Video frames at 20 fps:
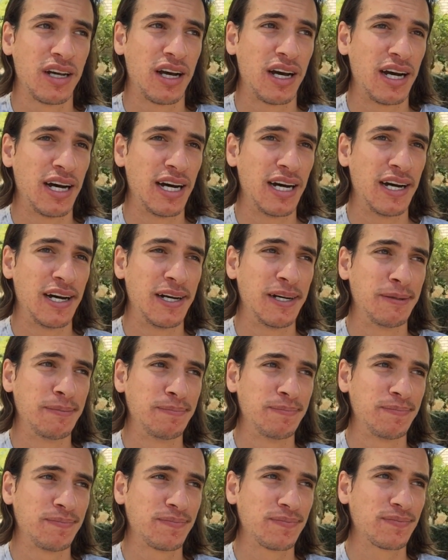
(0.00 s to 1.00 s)

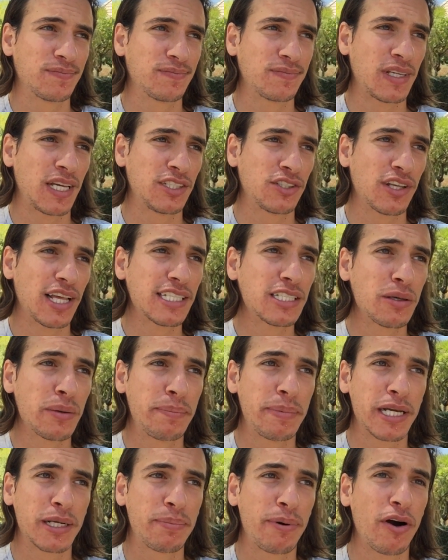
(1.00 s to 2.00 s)
And so that's a
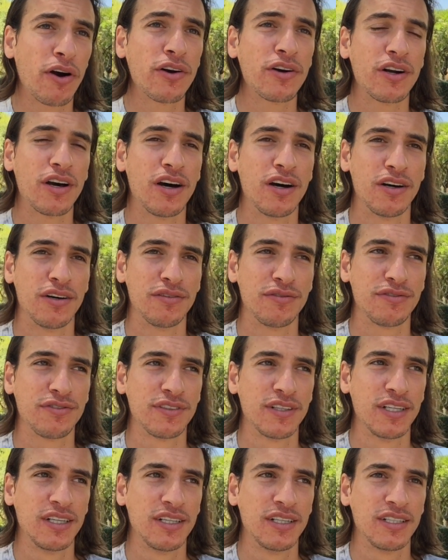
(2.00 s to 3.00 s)
big part of,
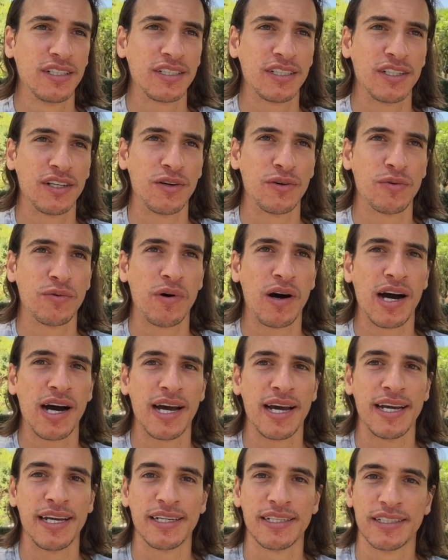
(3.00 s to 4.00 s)

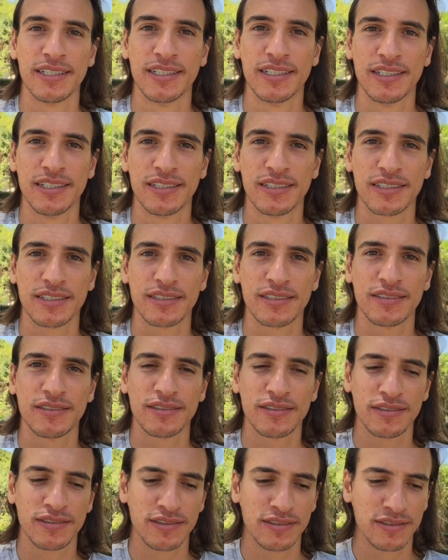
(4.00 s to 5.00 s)
why
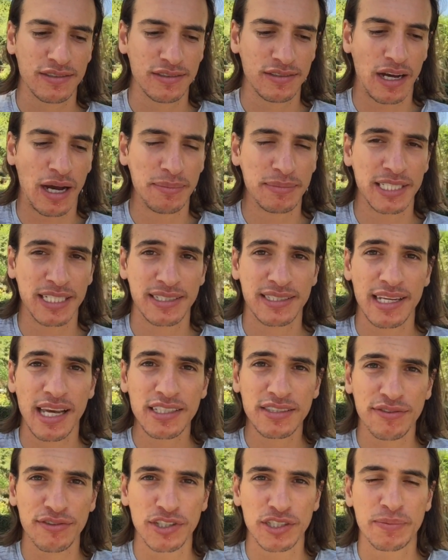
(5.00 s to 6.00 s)
I'm
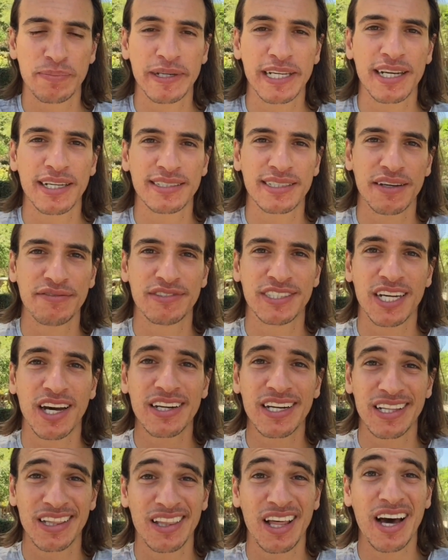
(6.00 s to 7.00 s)
successful, is because I've
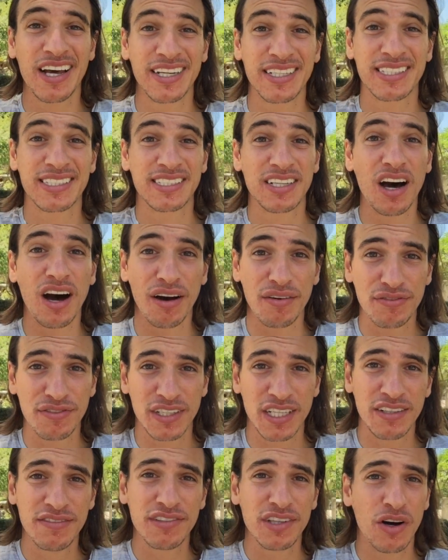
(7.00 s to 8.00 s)
done a lot of stuff.
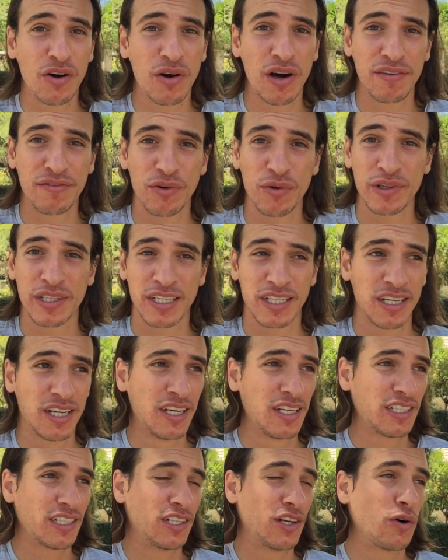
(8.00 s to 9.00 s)
Even though I've only,
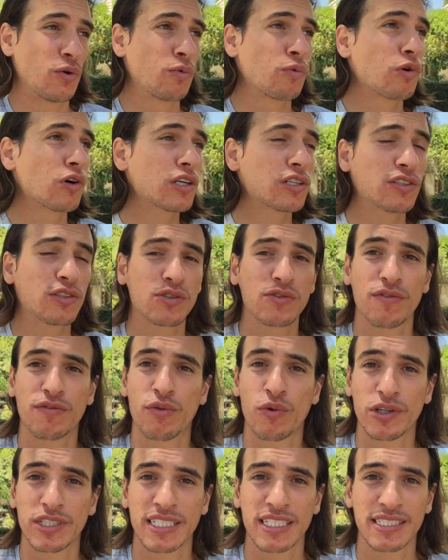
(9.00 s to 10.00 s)
worked
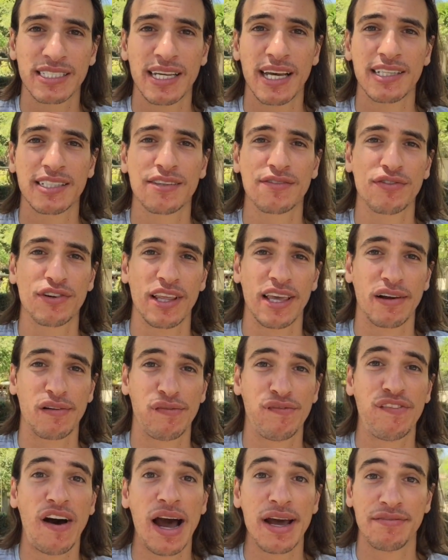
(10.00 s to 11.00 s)
for success for
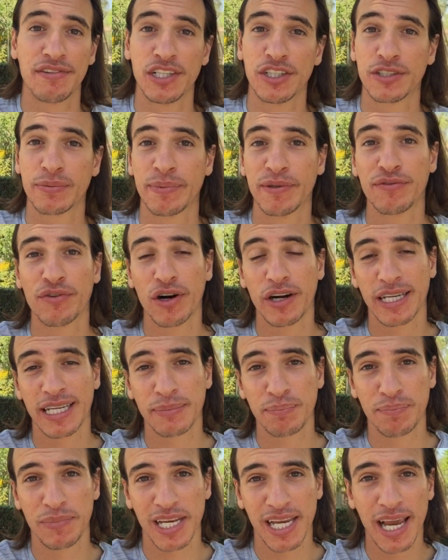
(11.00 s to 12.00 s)
5 years before I
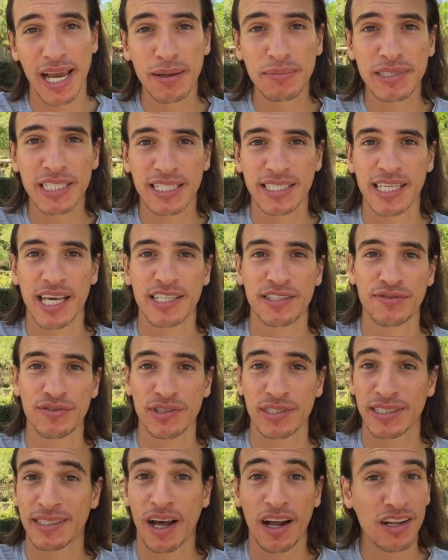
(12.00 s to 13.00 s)
became successful.
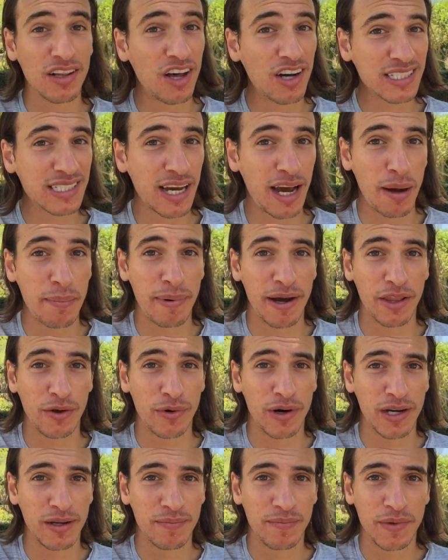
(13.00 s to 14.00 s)
It's not a long time, by the
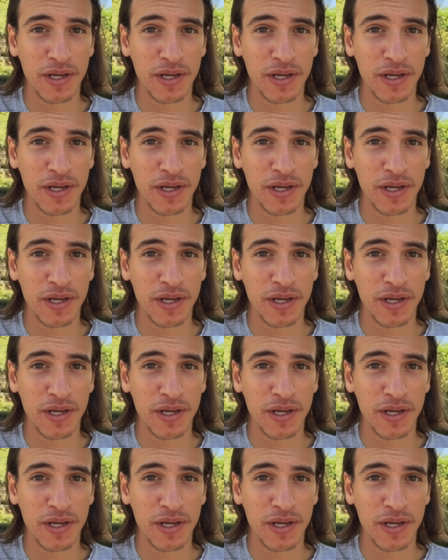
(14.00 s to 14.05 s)
way.